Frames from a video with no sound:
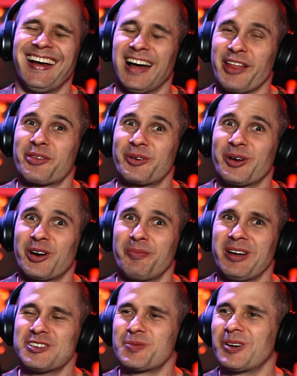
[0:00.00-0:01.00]
A
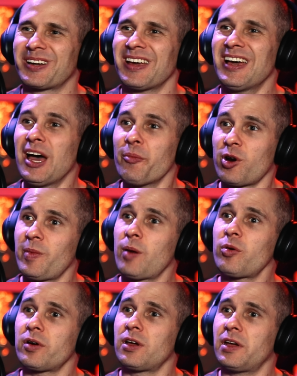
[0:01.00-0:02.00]
300-page book. But
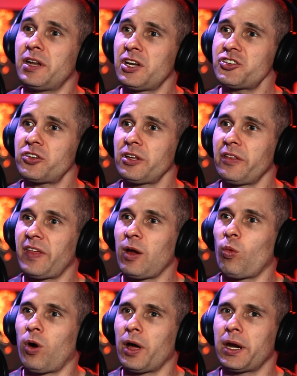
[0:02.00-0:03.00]
remember, initially they
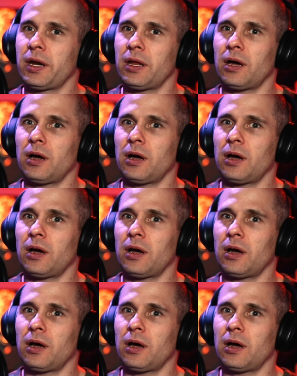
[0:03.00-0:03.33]
wanted,